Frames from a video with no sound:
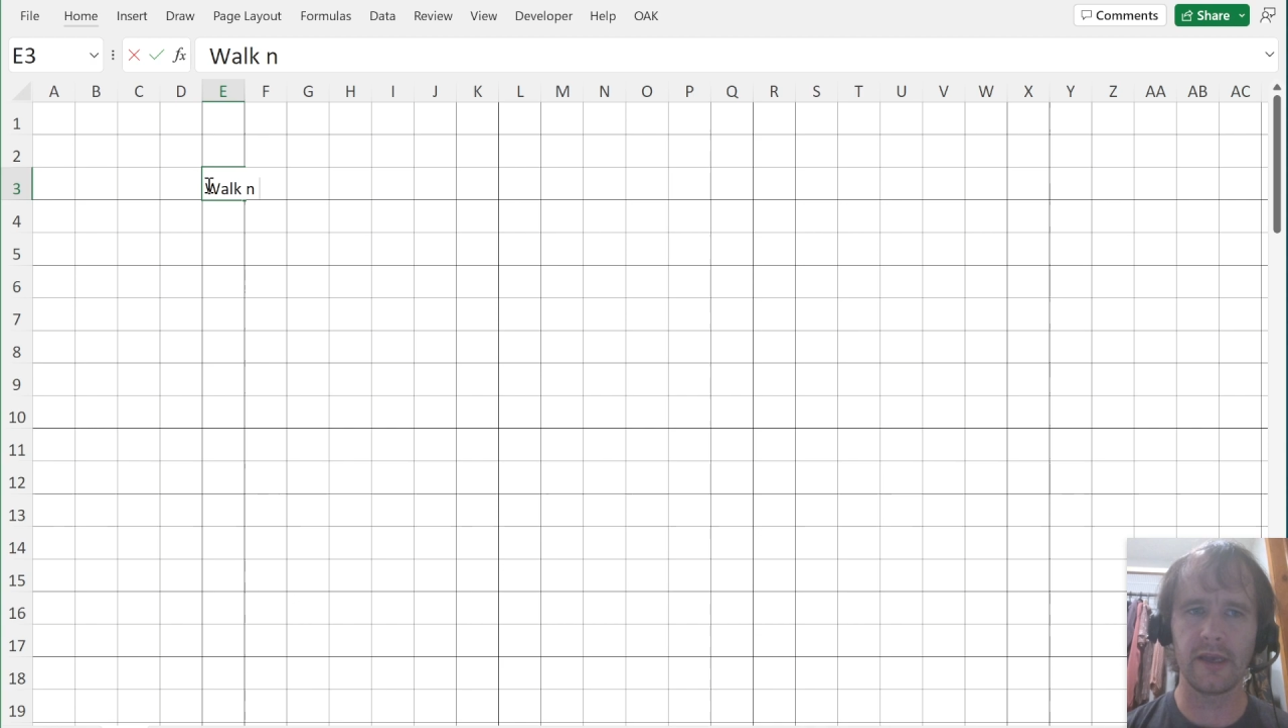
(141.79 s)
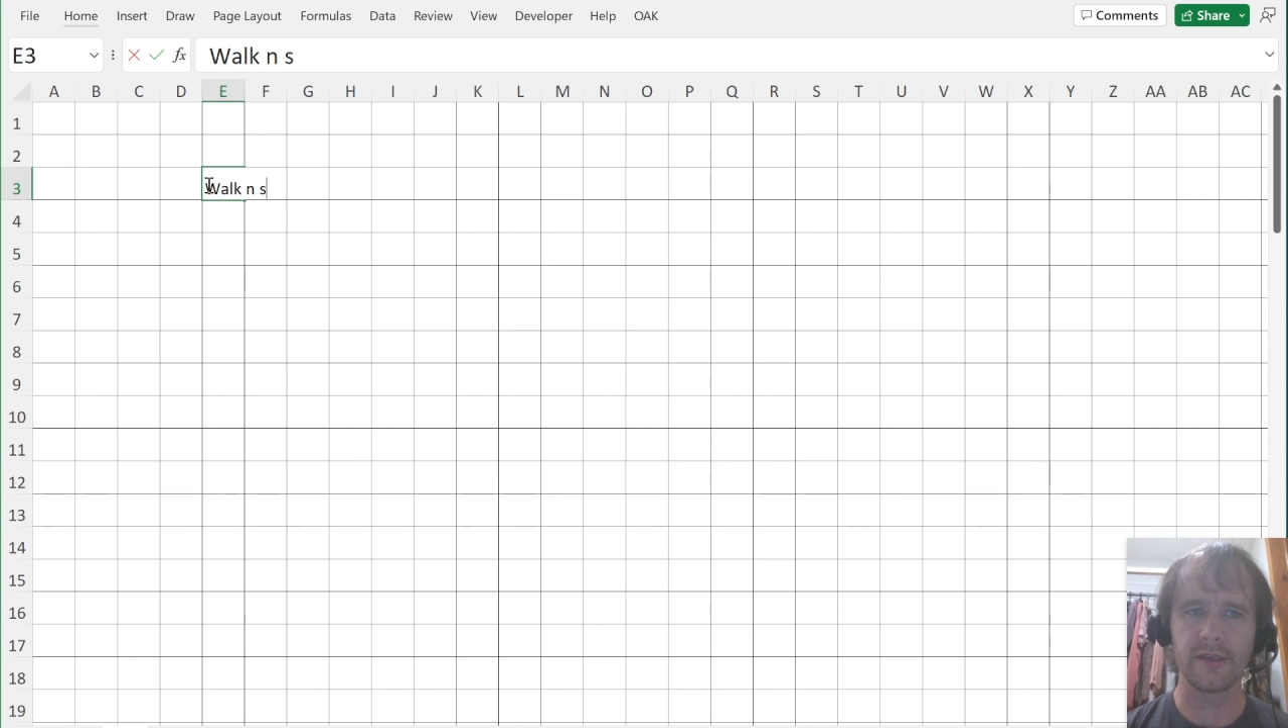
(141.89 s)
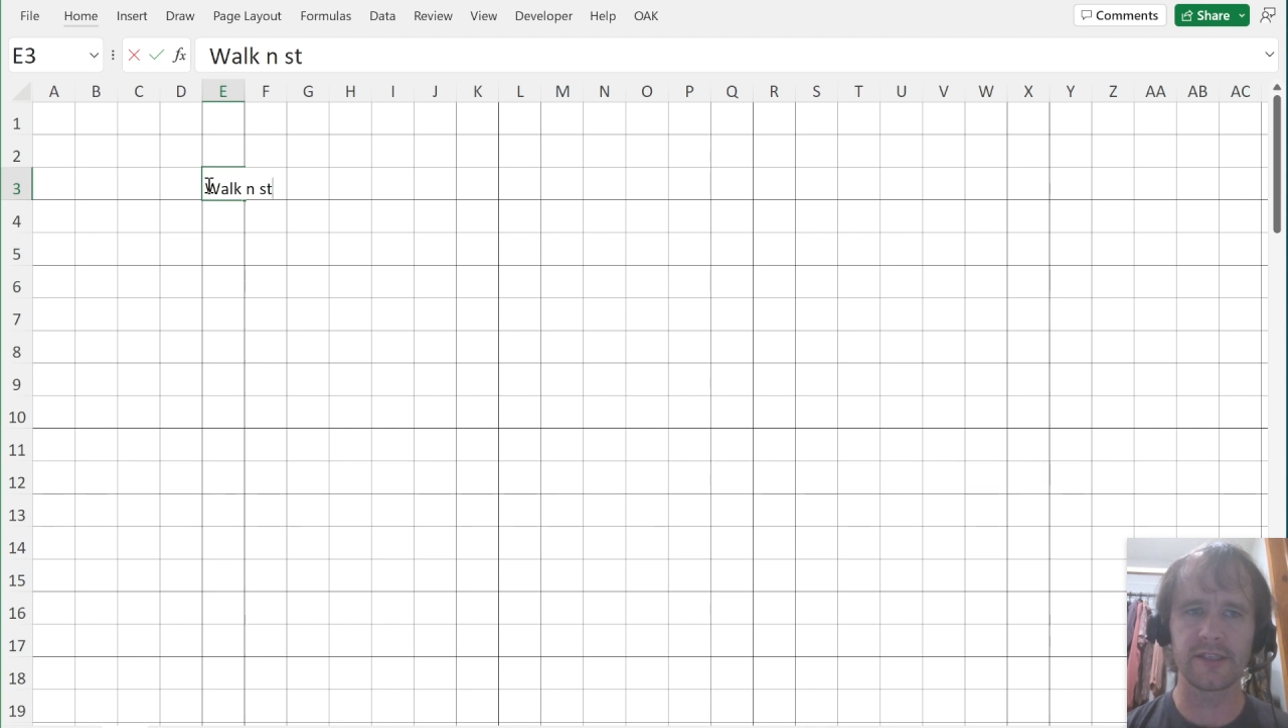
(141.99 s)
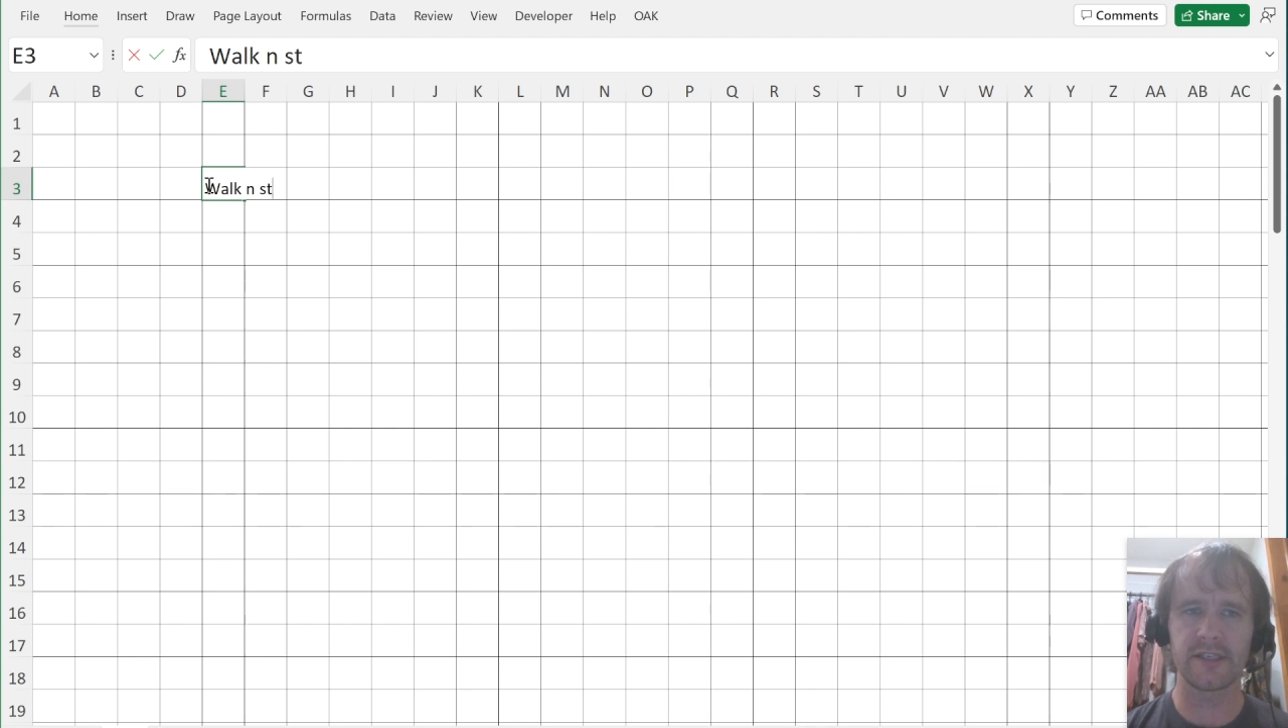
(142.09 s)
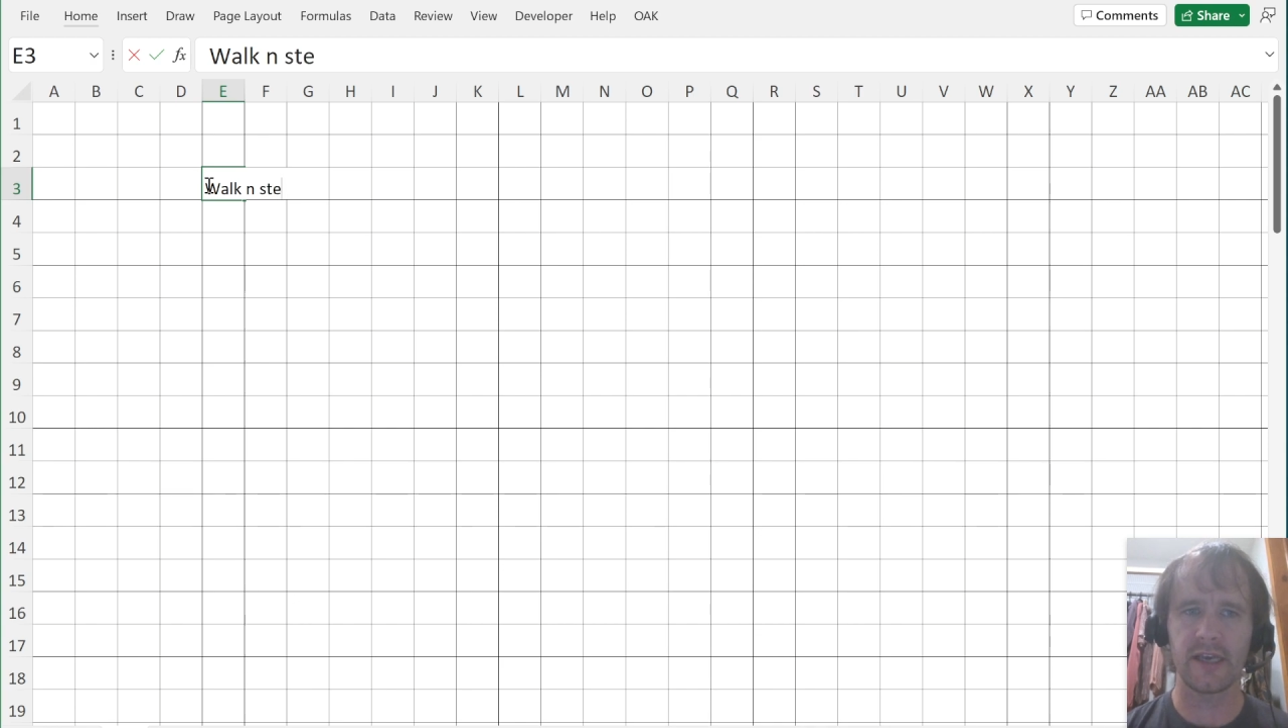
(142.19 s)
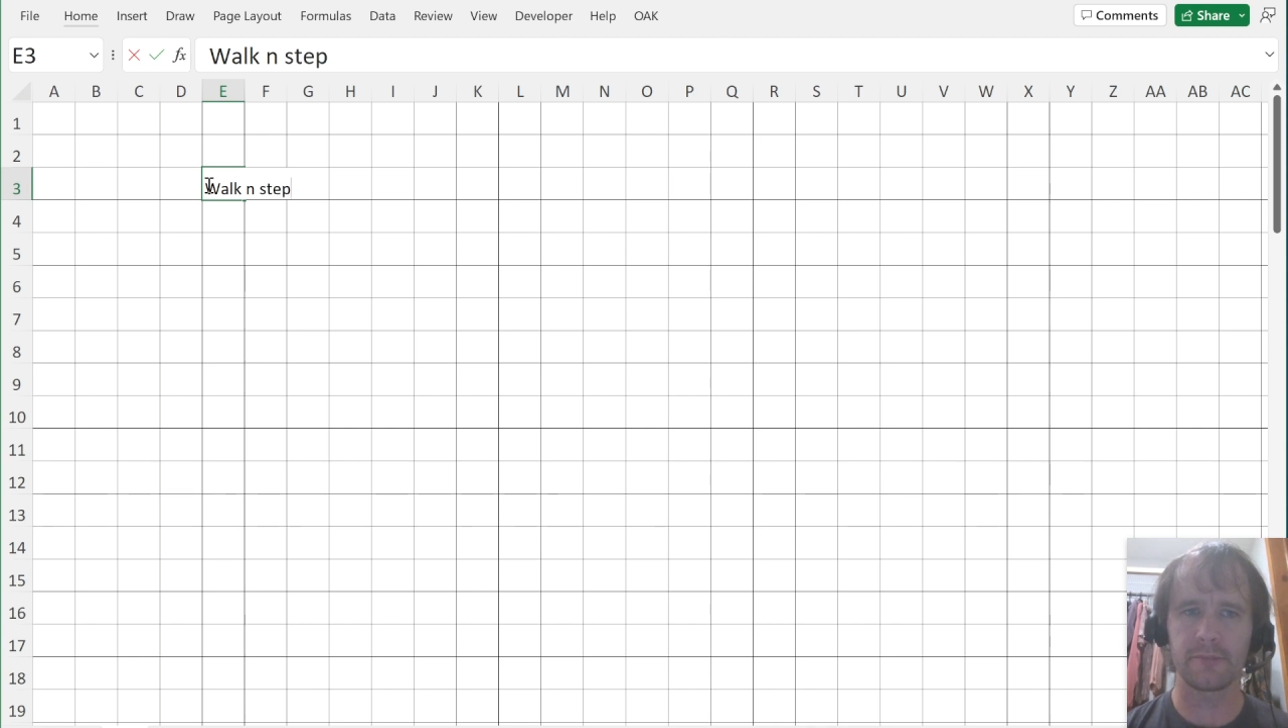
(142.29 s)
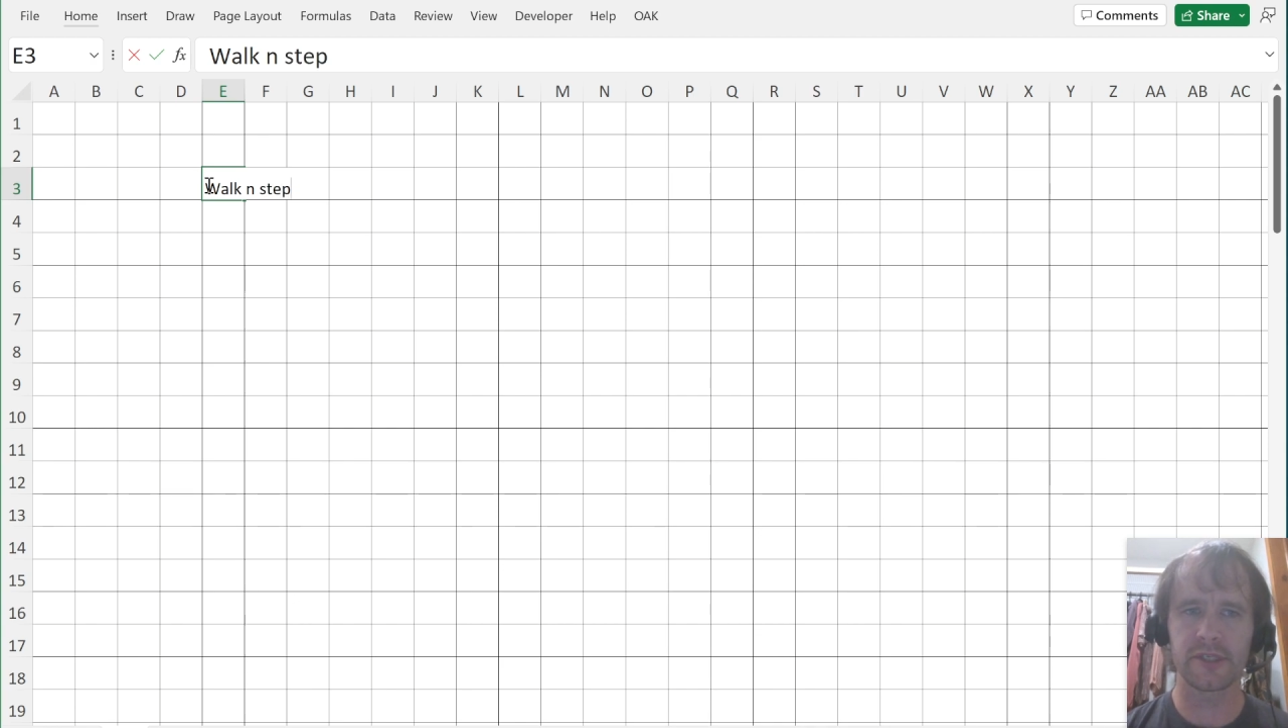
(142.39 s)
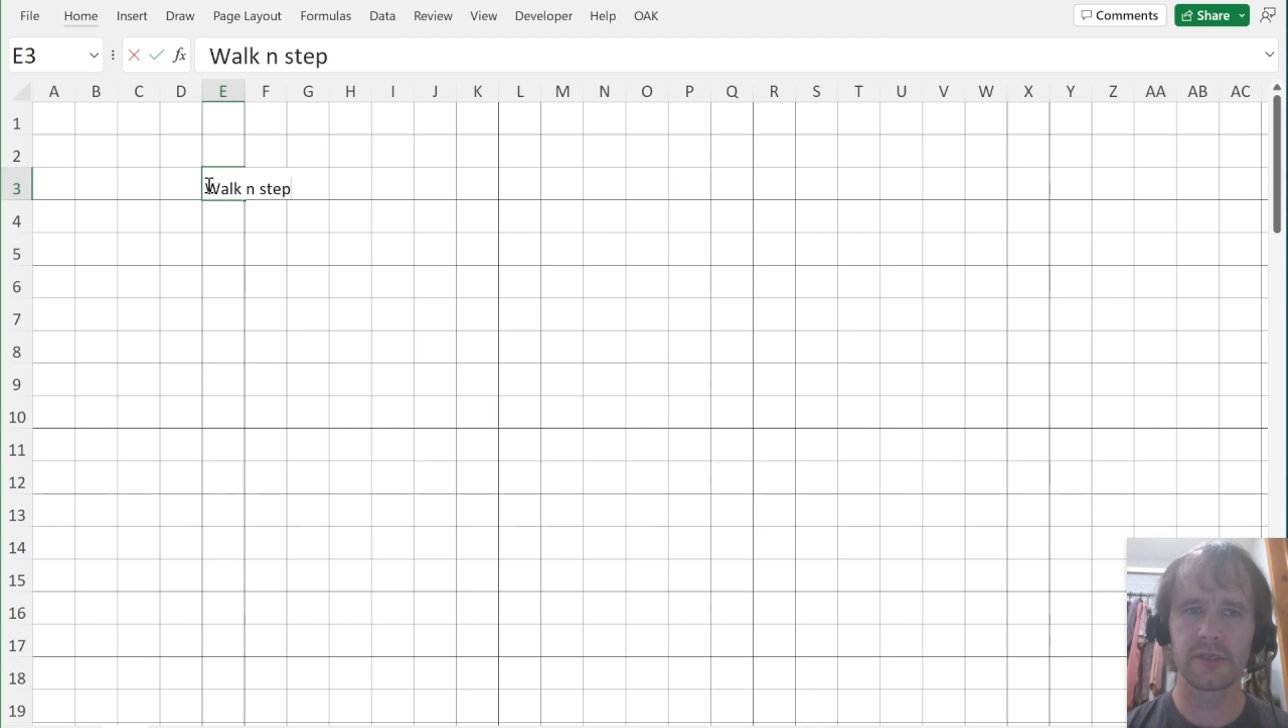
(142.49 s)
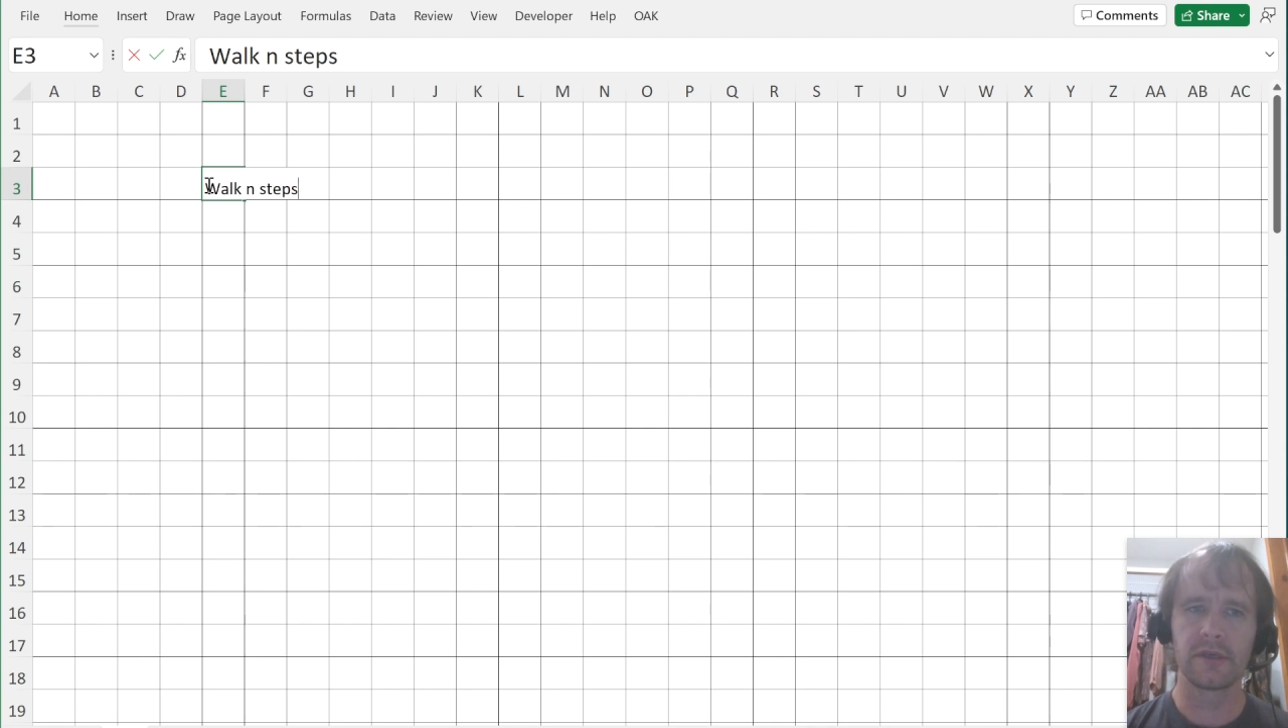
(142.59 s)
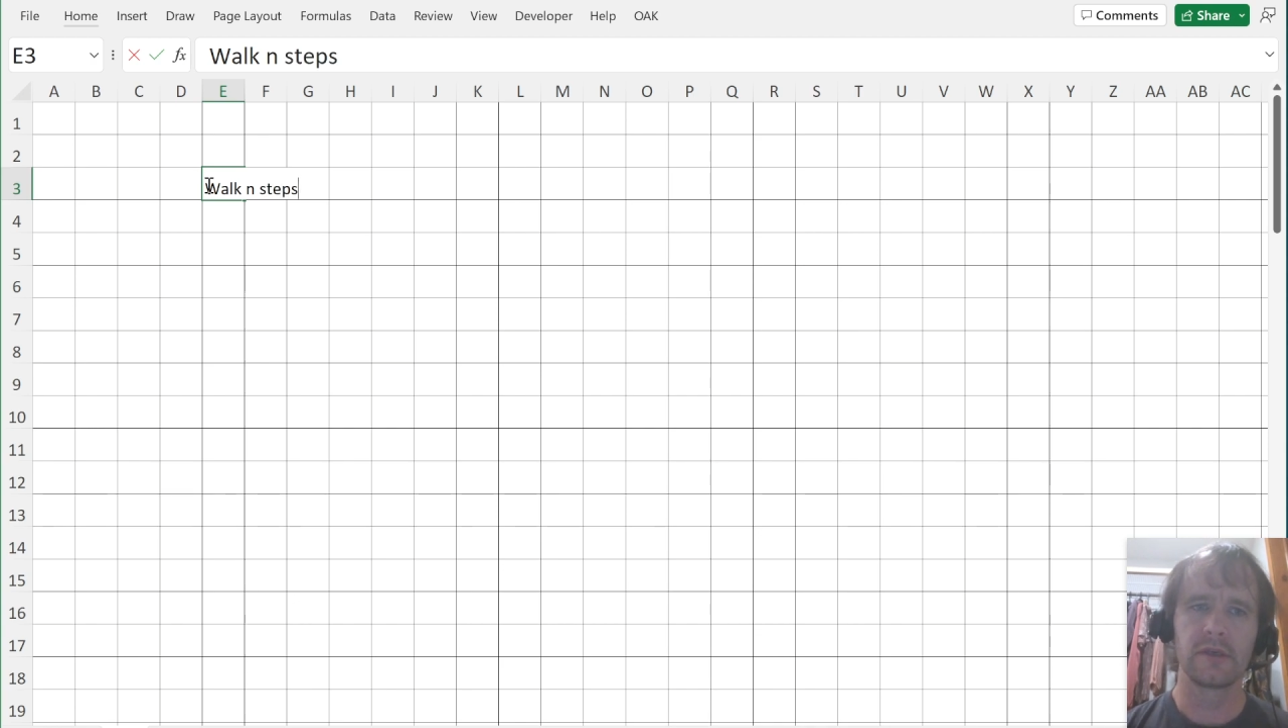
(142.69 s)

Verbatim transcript: n steps.